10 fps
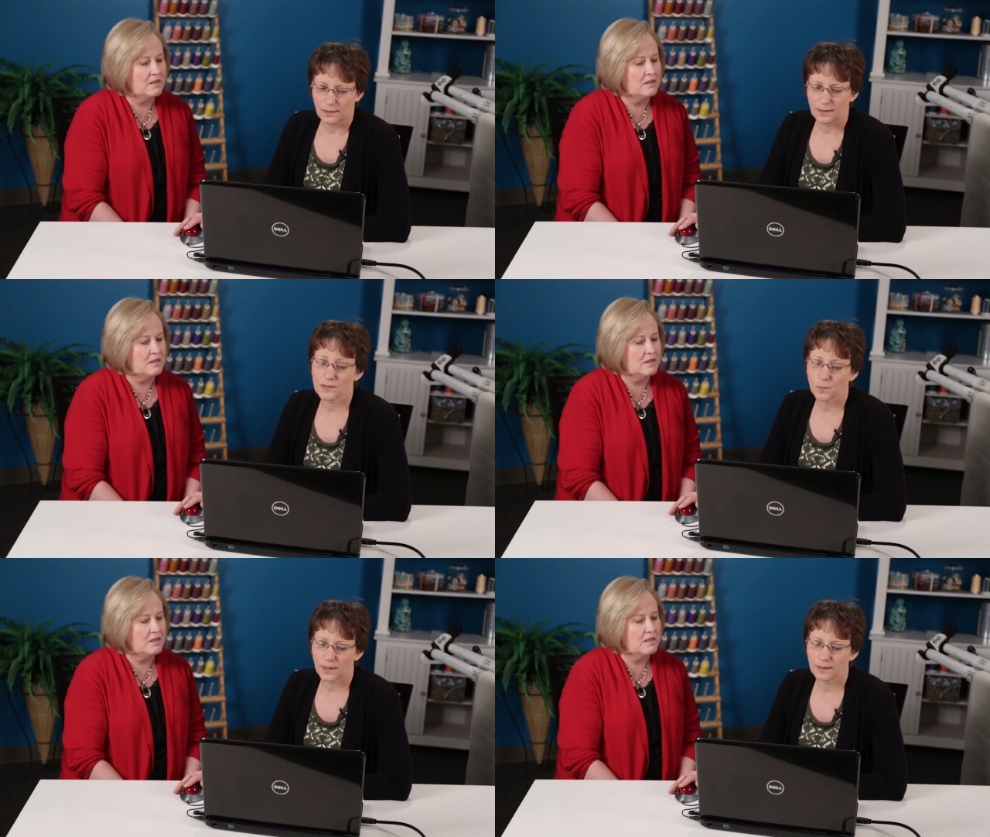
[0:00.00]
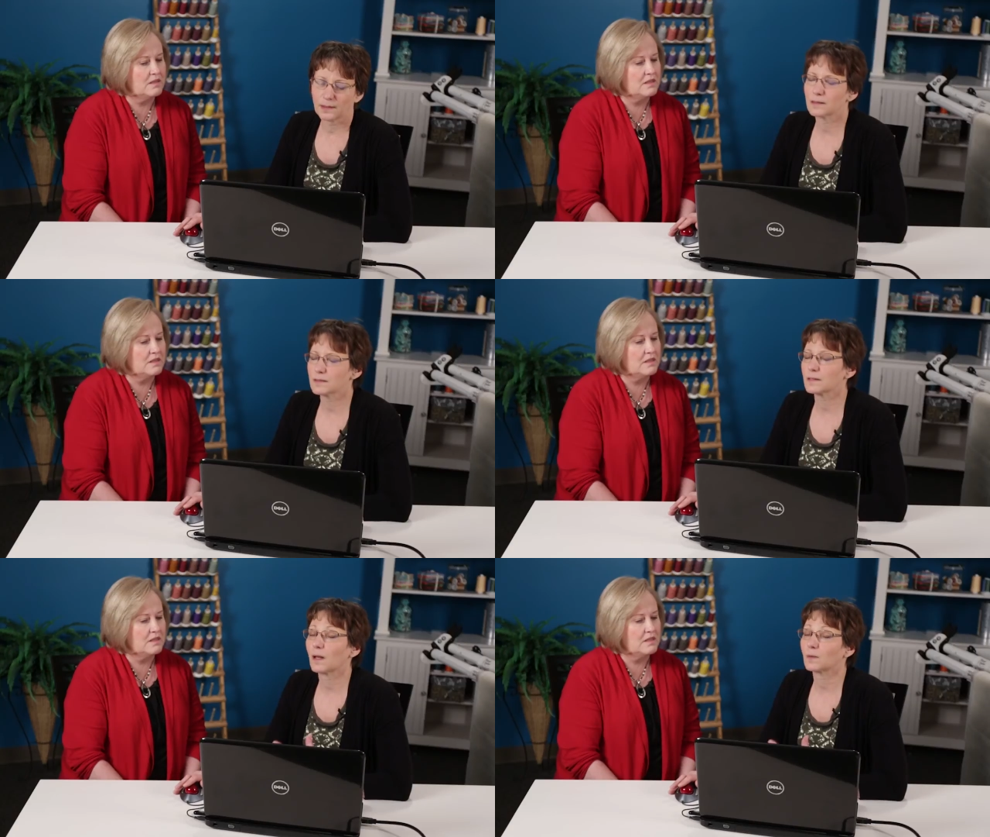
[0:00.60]
Speaker 1: This one
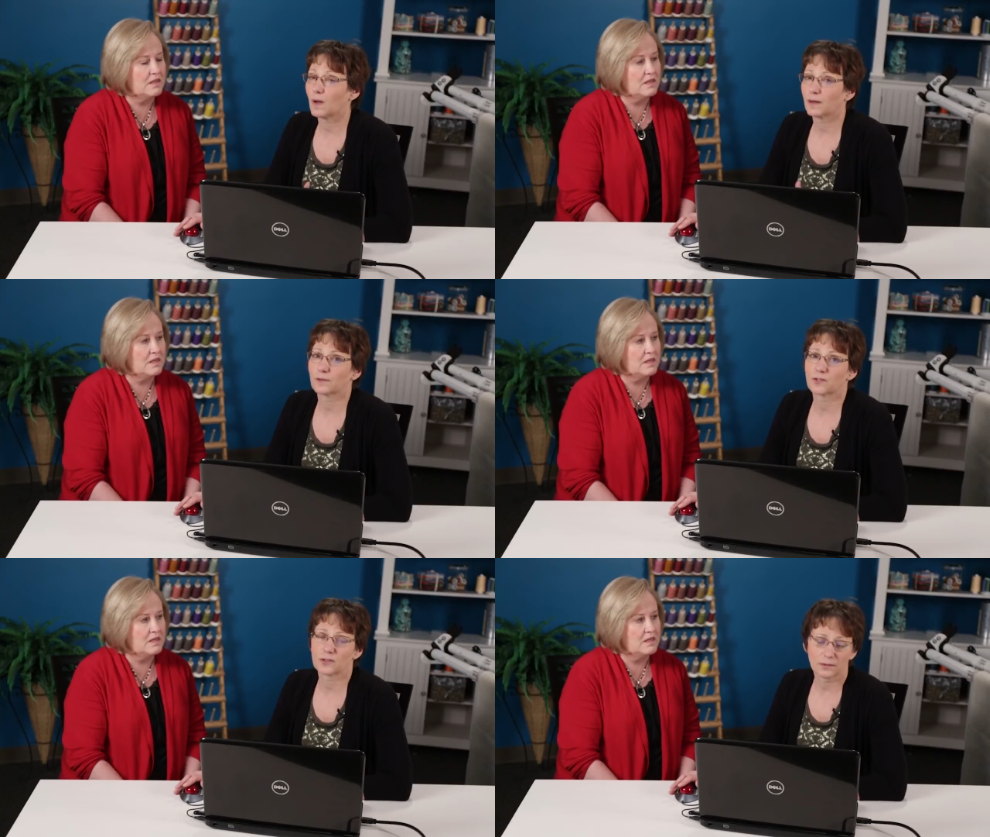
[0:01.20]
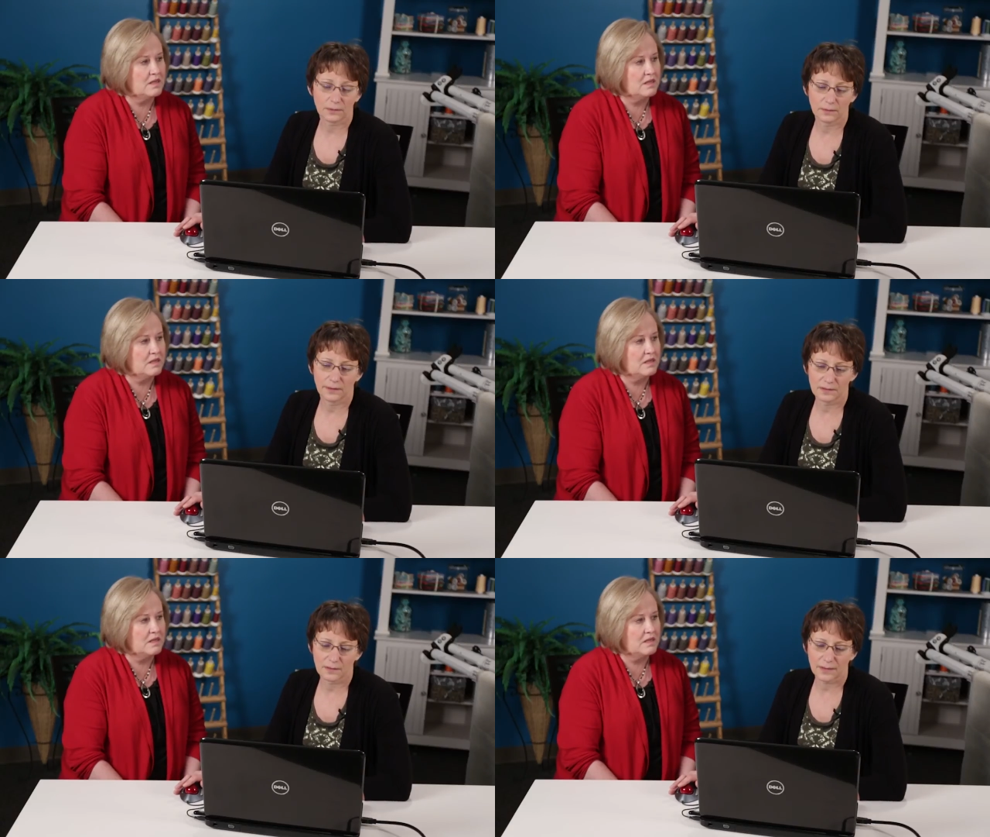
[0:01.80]
is a large
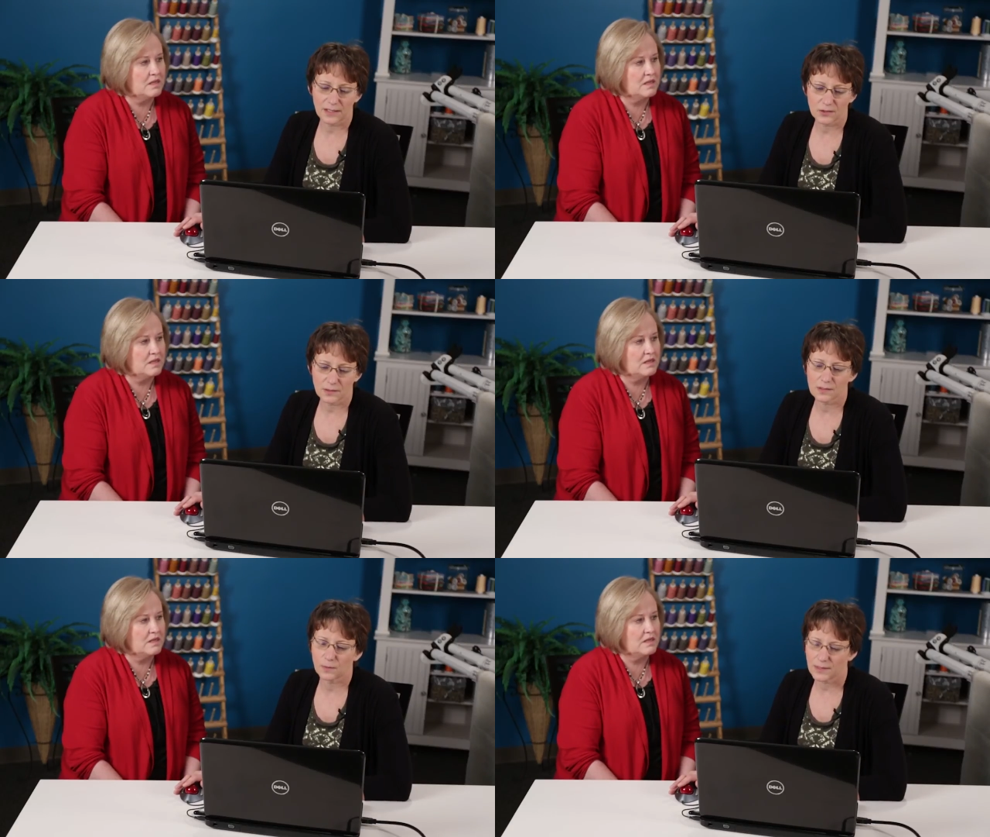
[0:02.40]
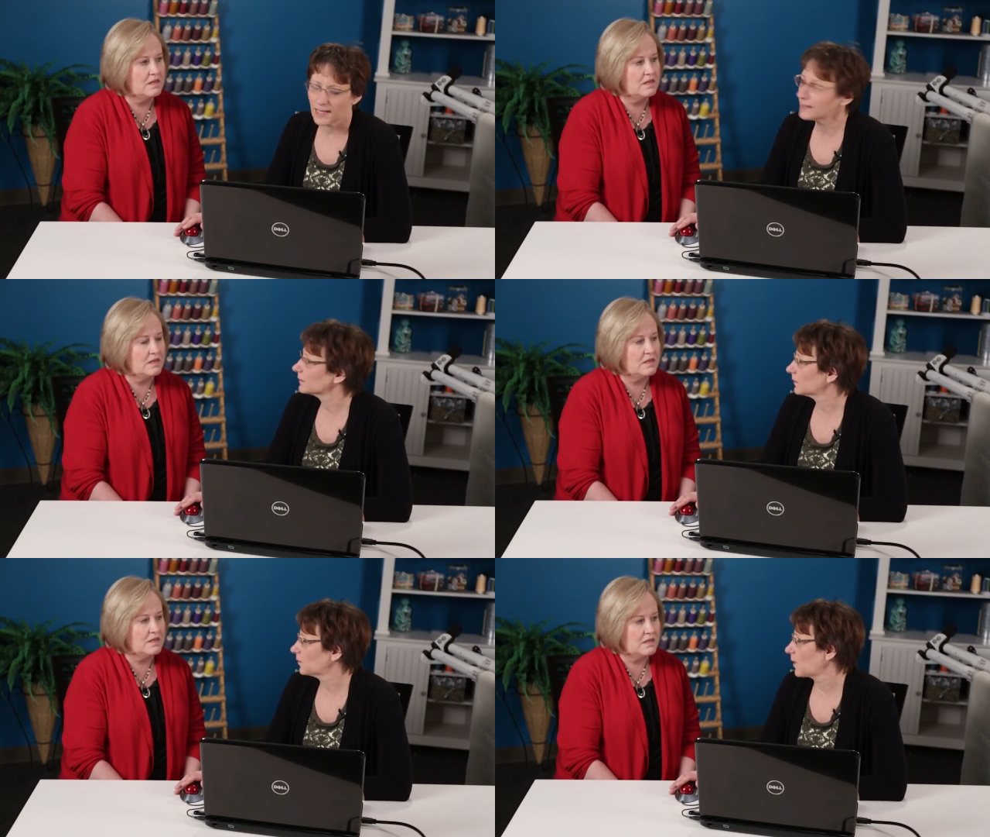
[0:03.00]
installation, so it
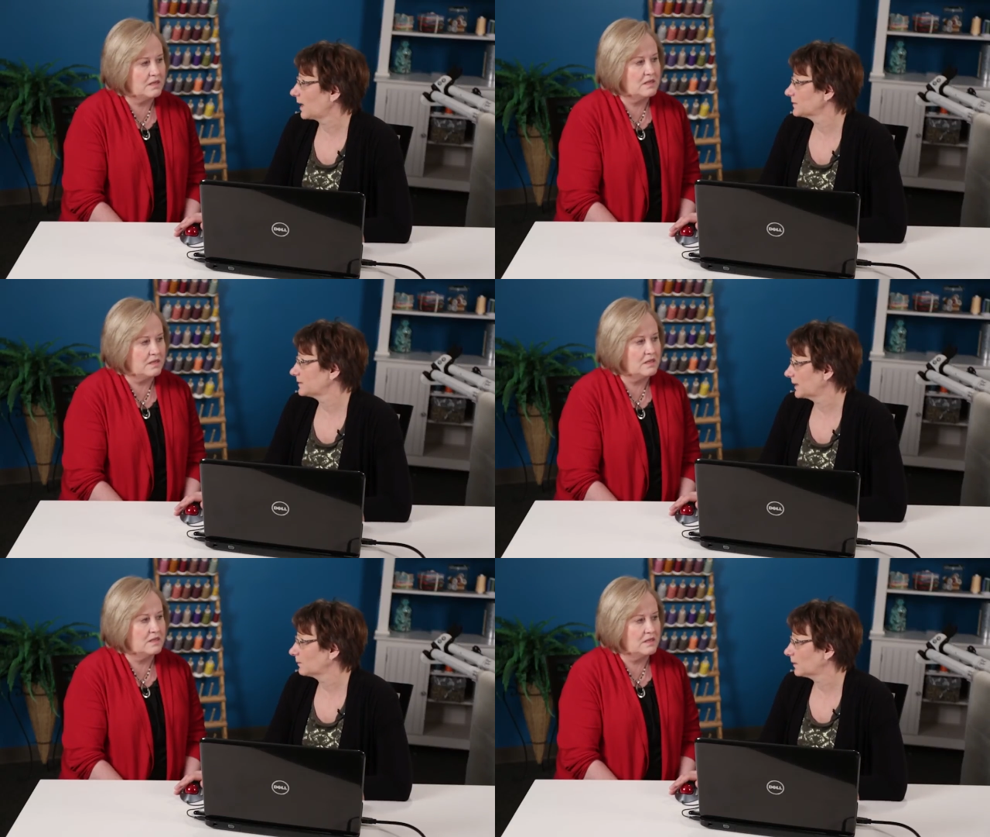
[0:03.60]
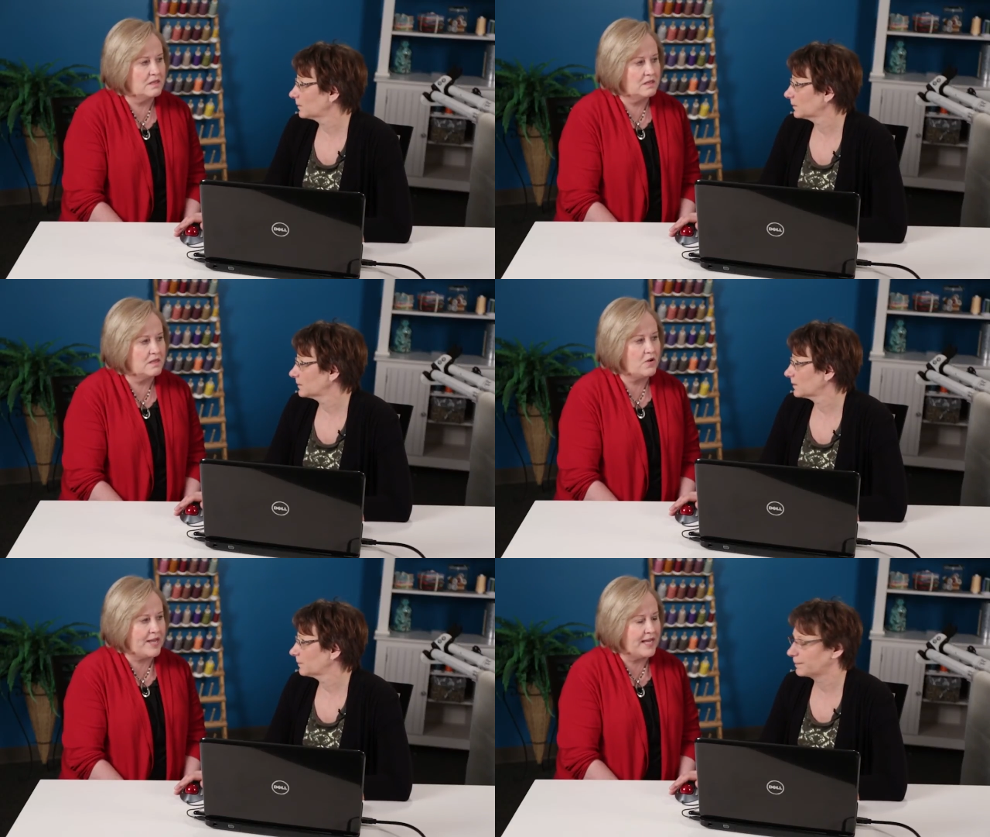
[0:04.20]
takes a little while to download.
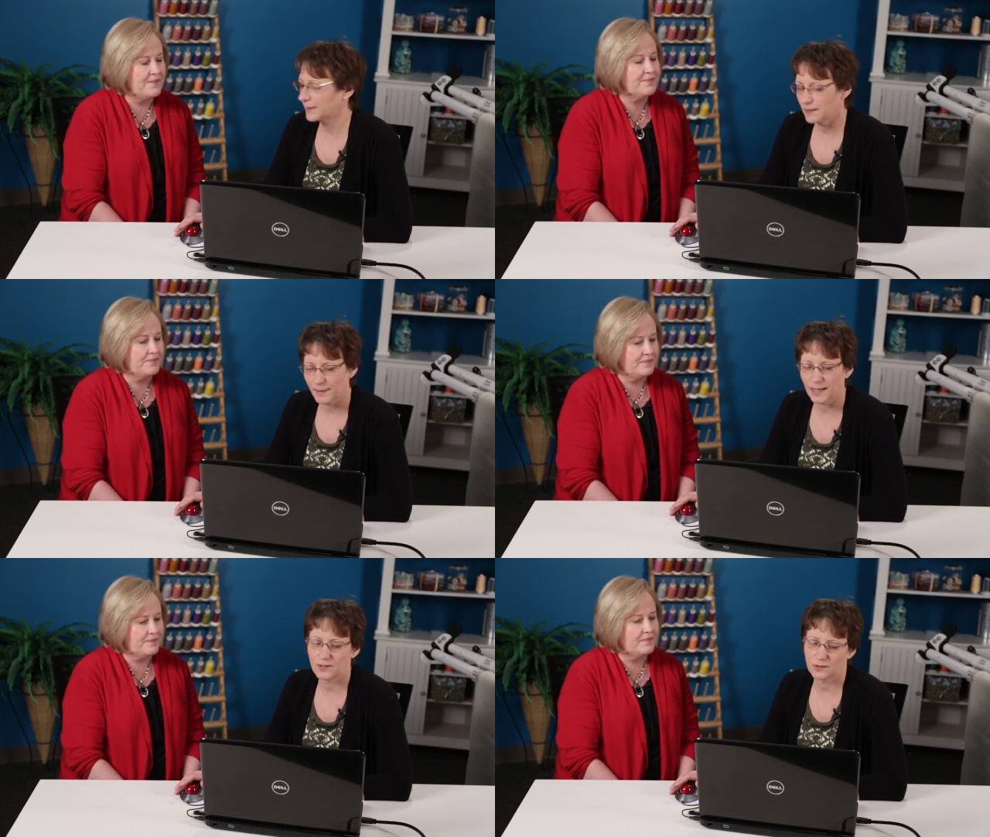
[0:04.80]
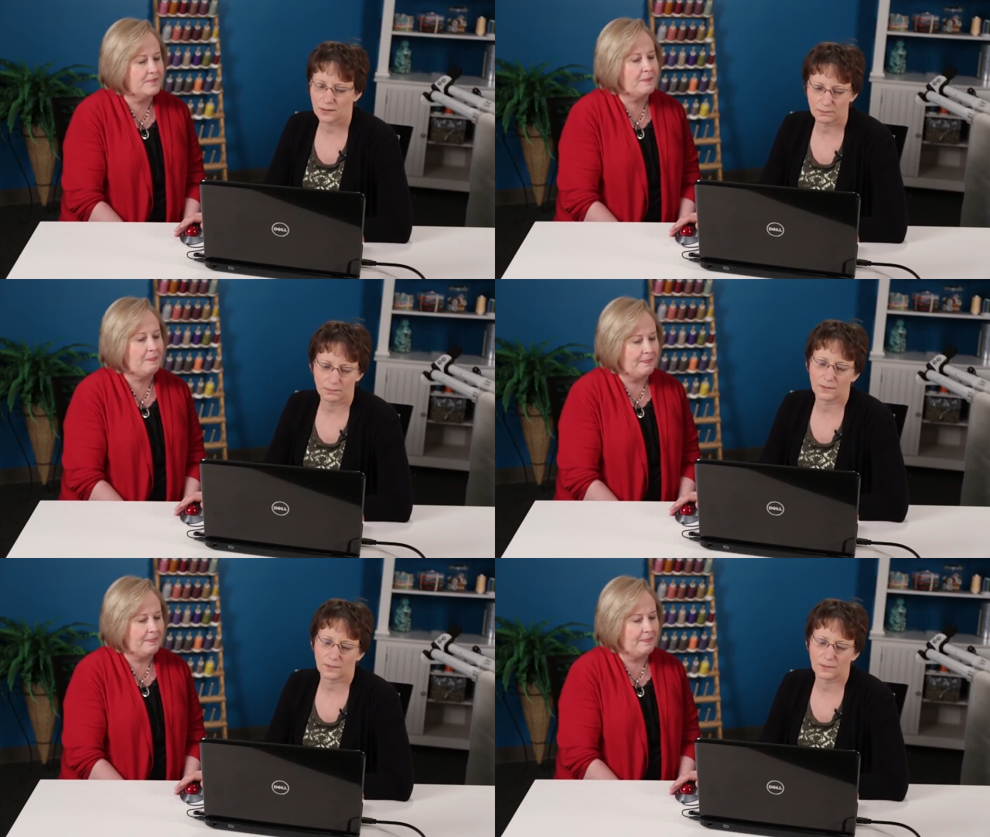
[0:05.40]
So okay. be patient,